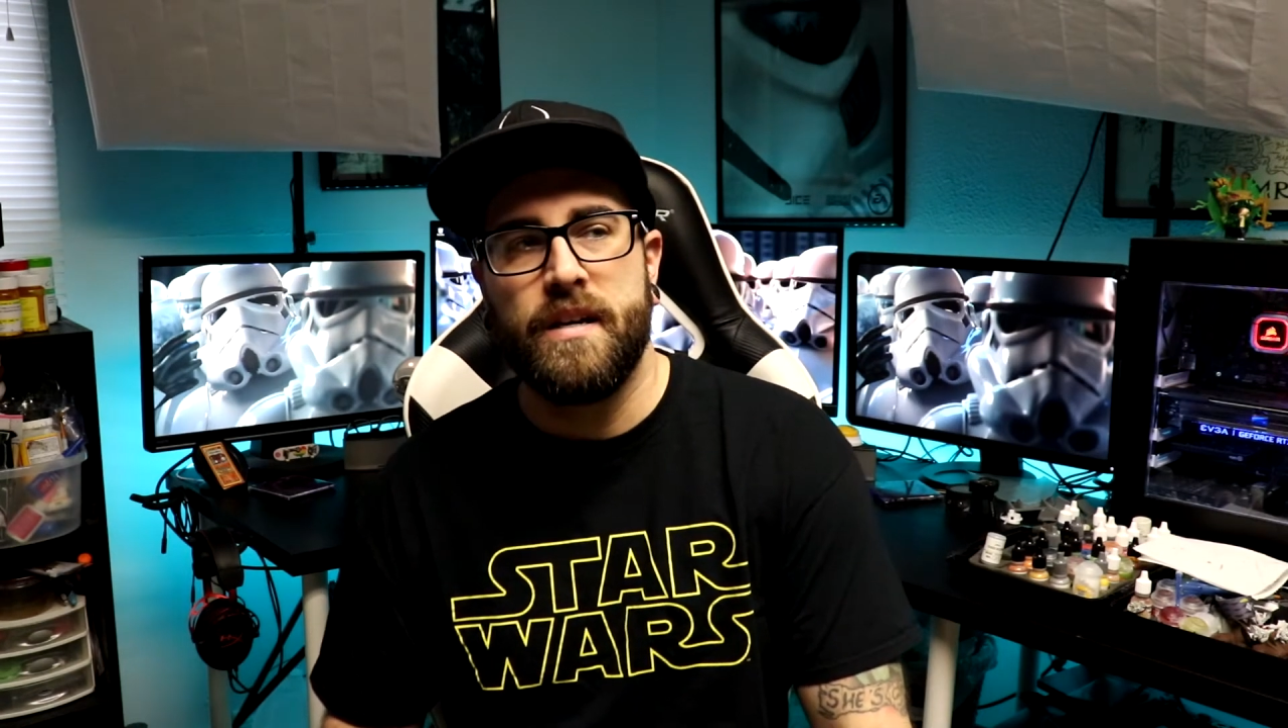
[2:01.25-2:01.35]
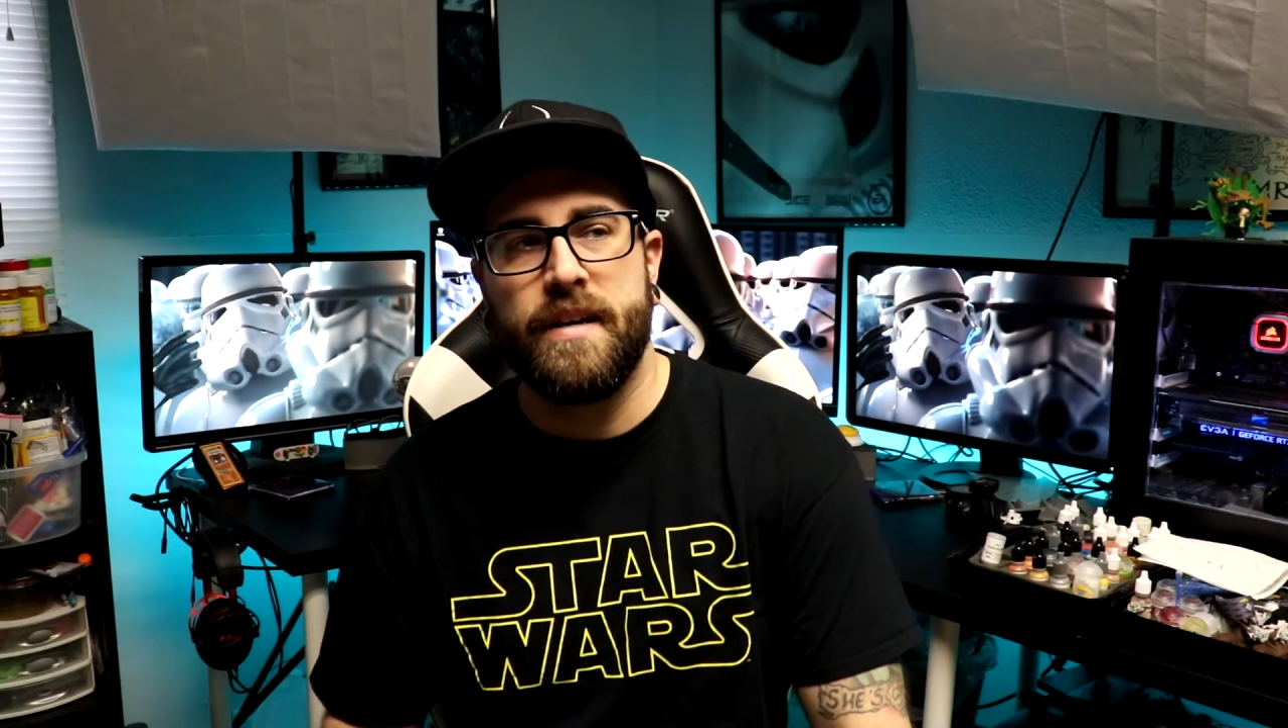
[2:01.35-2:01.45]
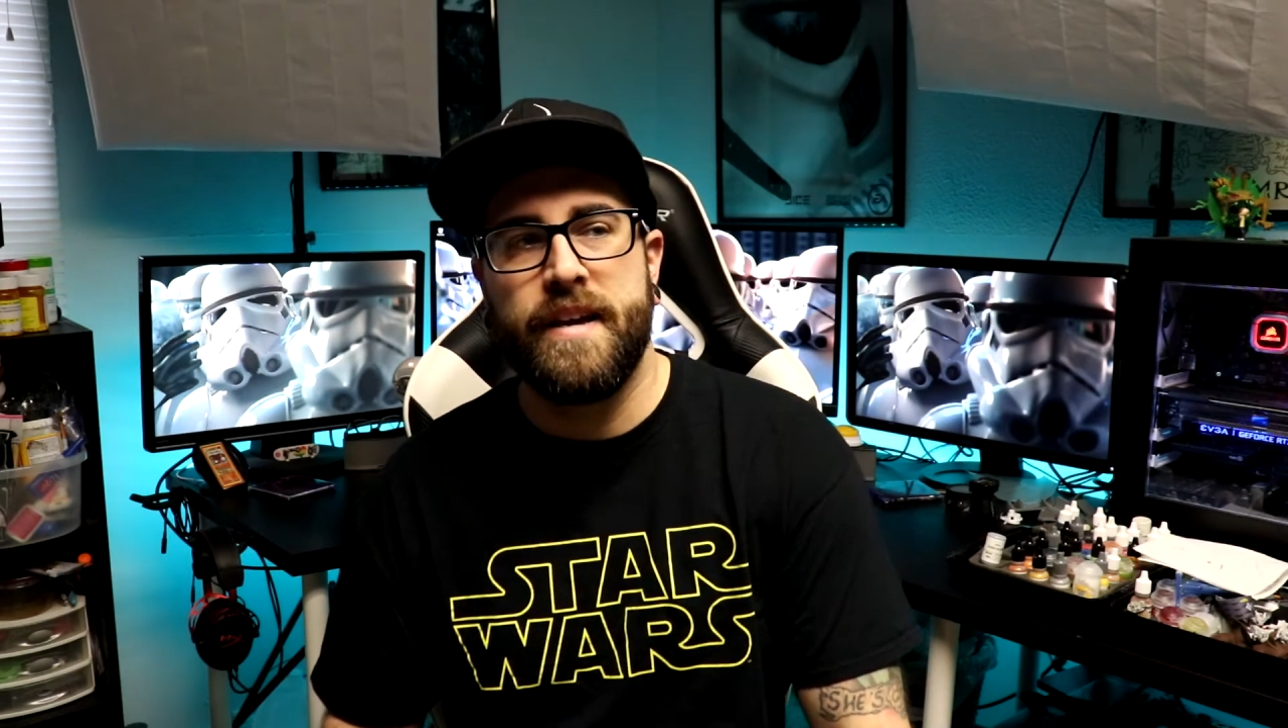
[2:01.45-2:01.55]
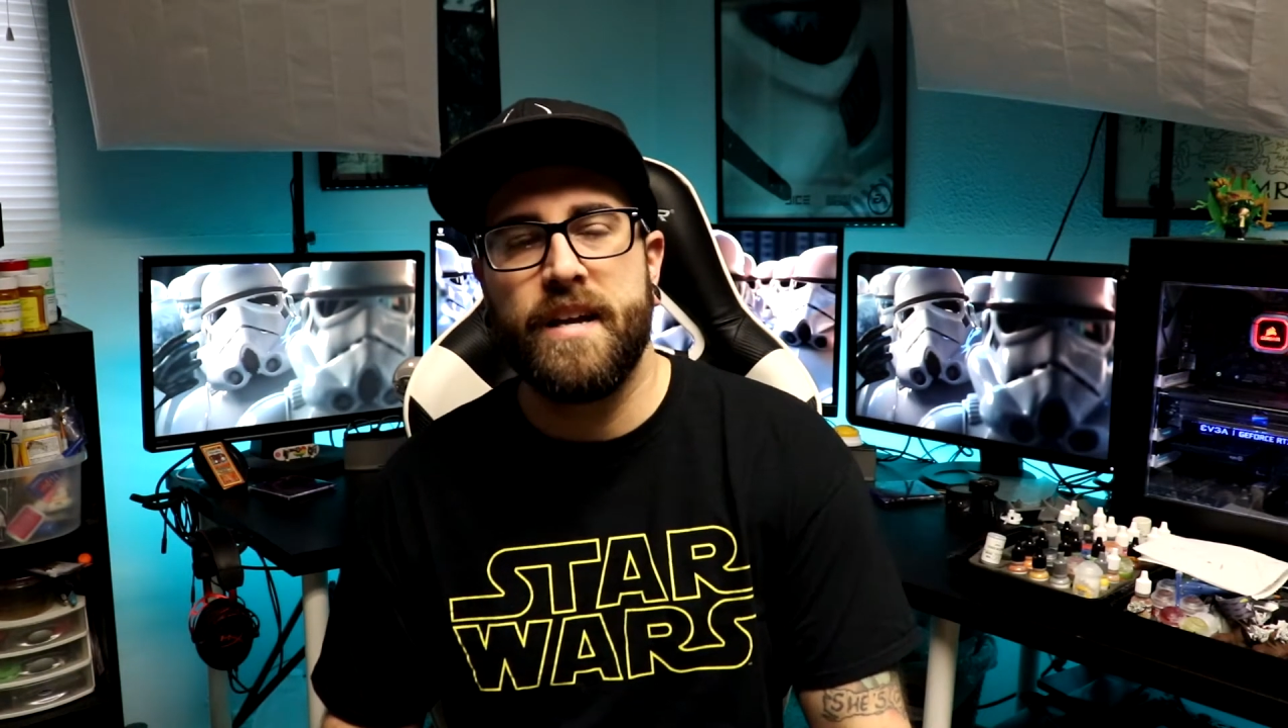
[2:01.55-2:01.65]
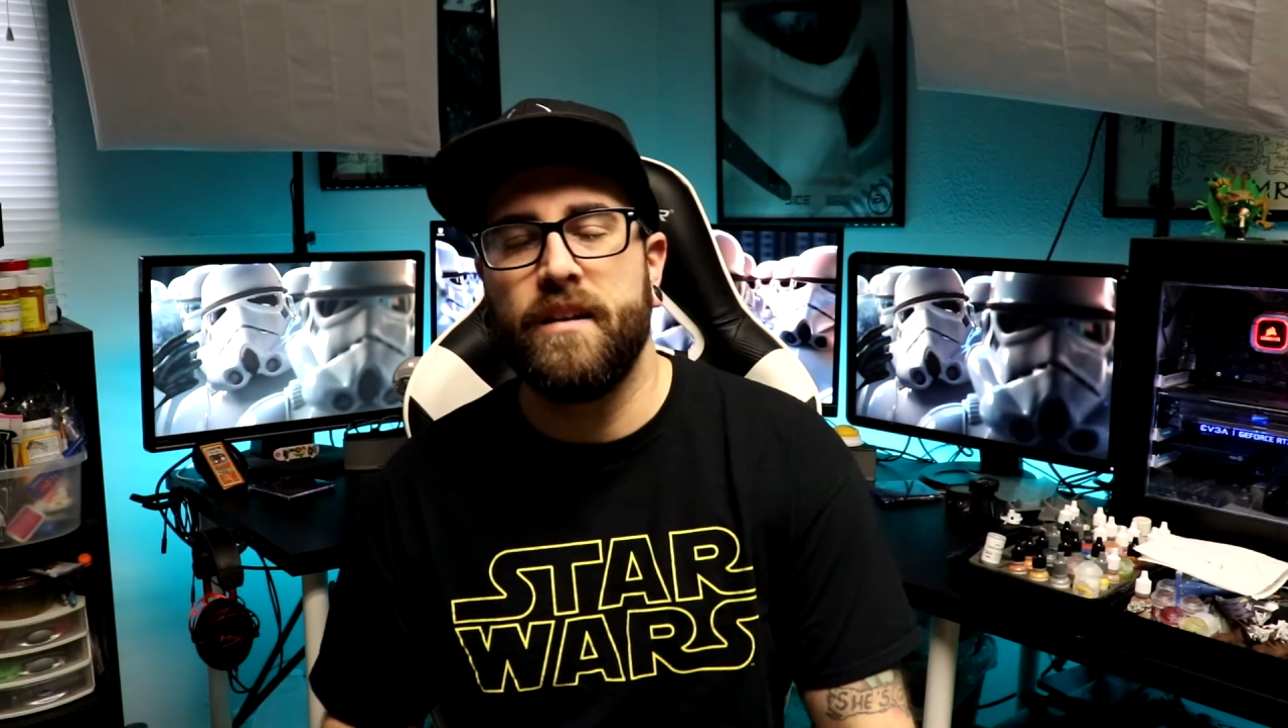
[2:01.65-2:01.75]

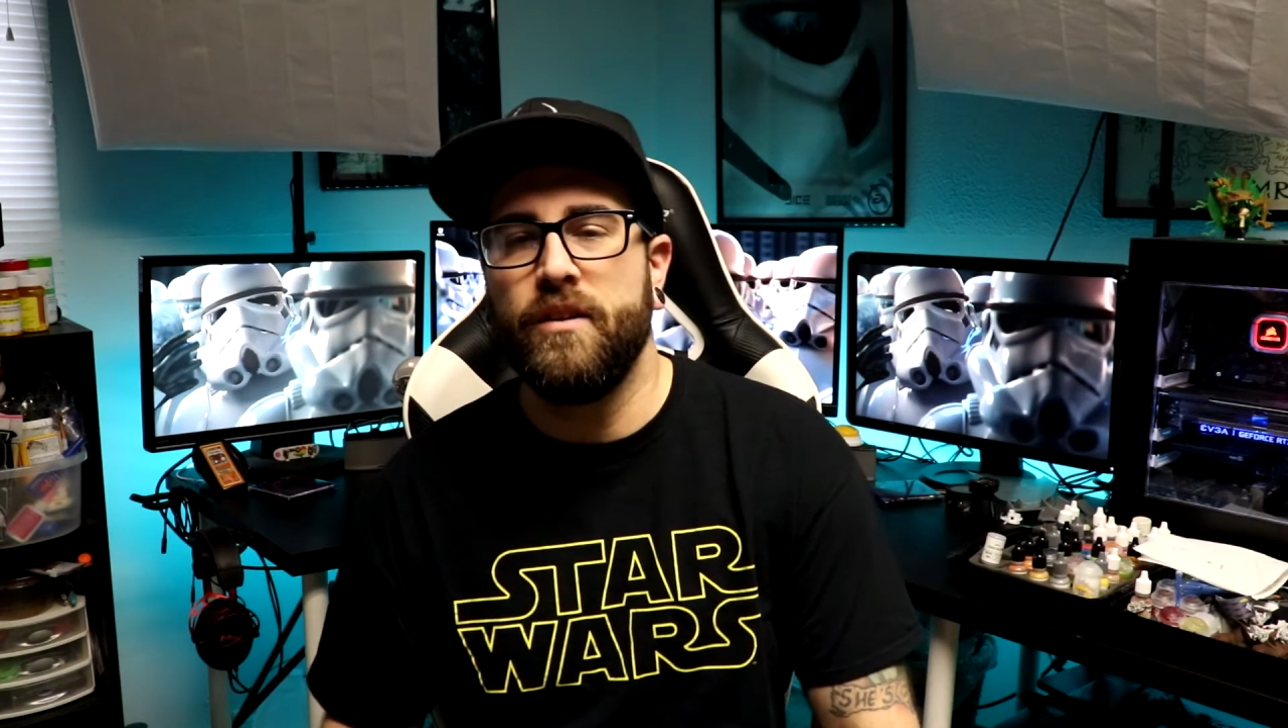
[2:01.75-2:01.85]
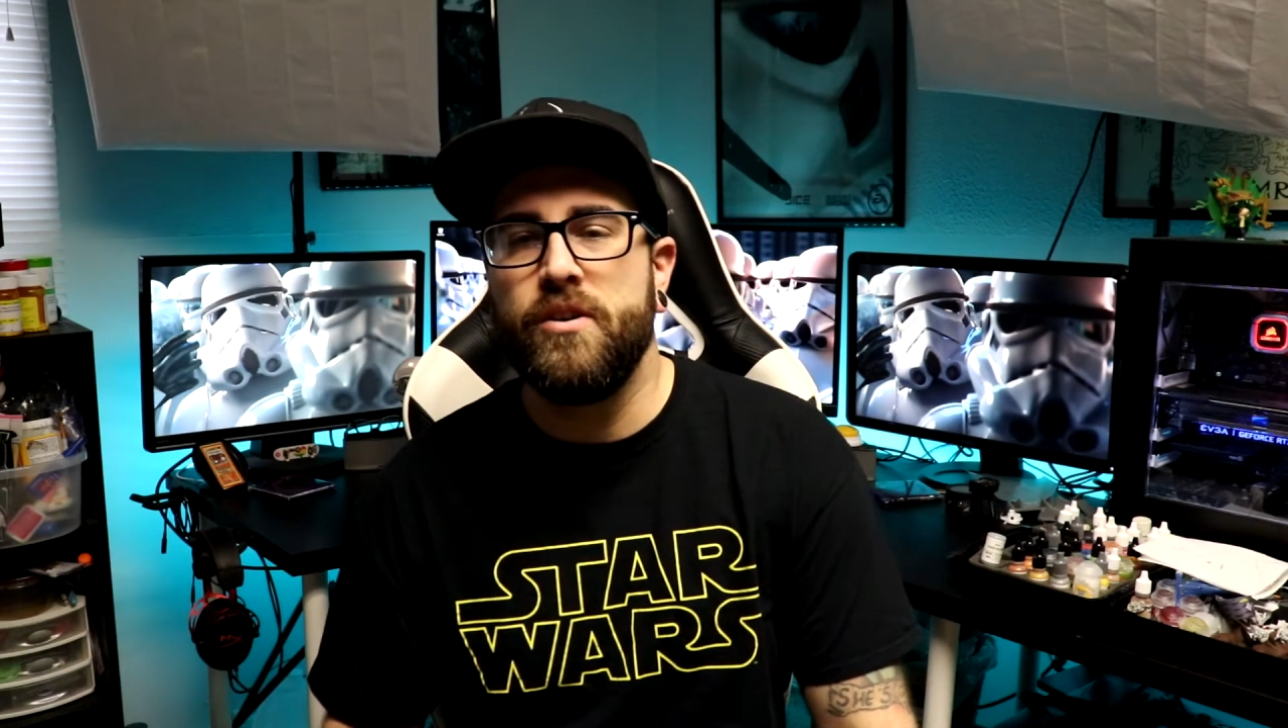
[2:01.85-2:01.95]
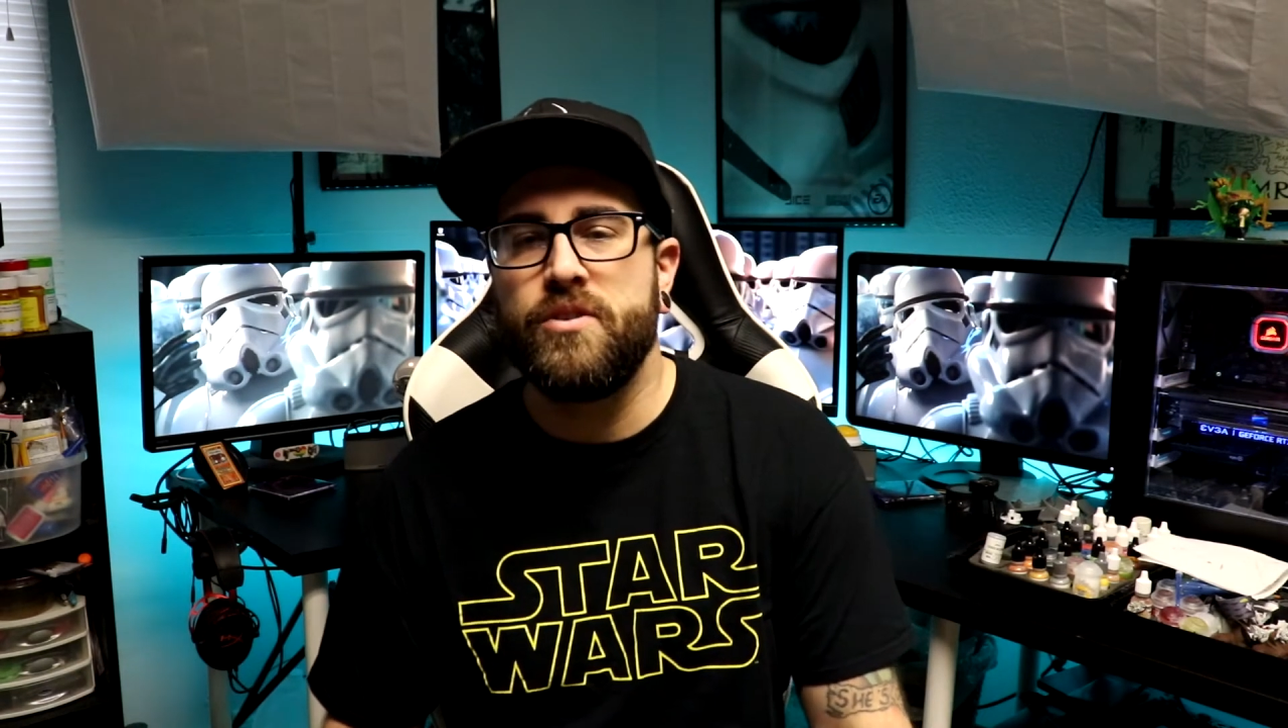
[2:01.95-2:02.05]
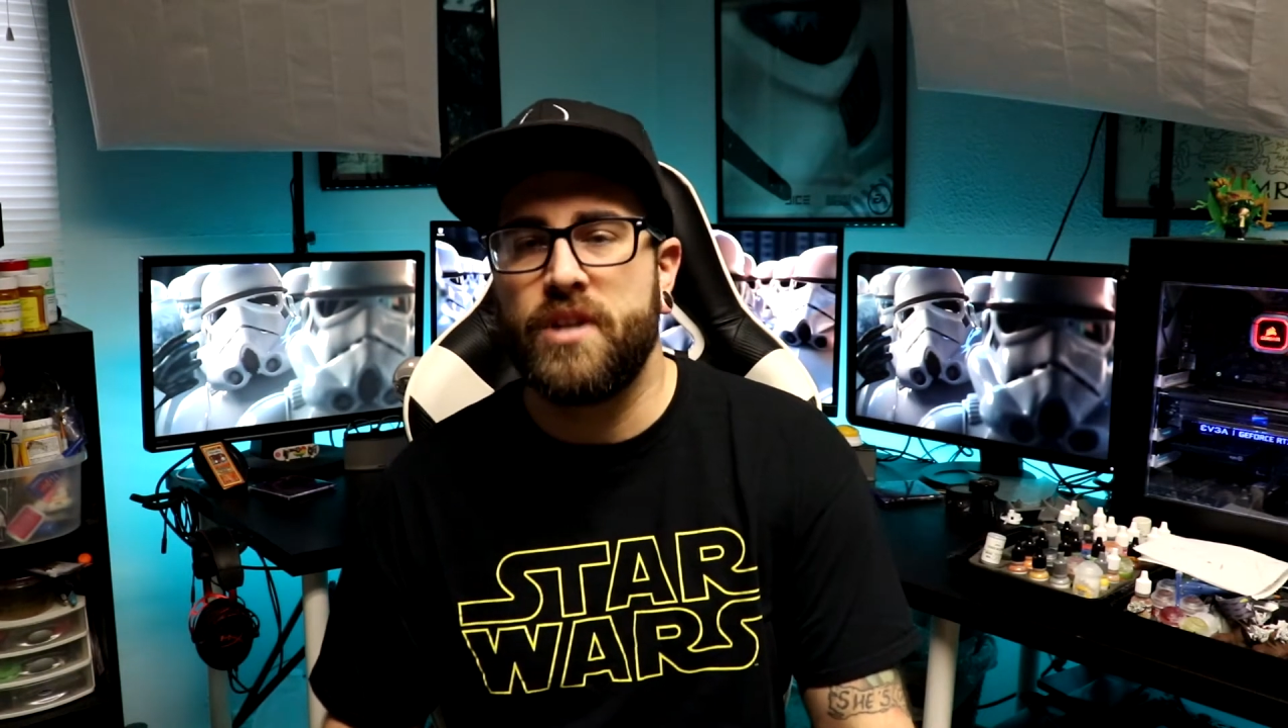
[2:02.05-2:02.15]
get a loose